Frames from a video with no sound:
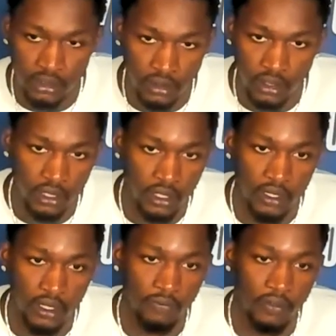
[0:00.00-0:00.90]

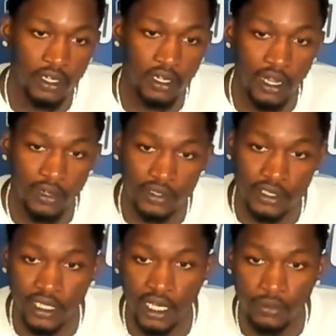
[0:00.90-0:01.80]
They figured it out
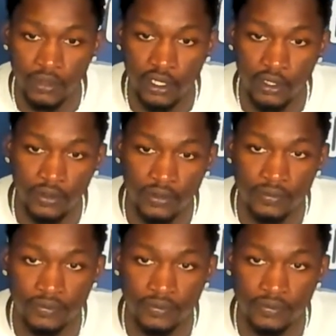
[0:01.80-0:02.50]
and got to win at home.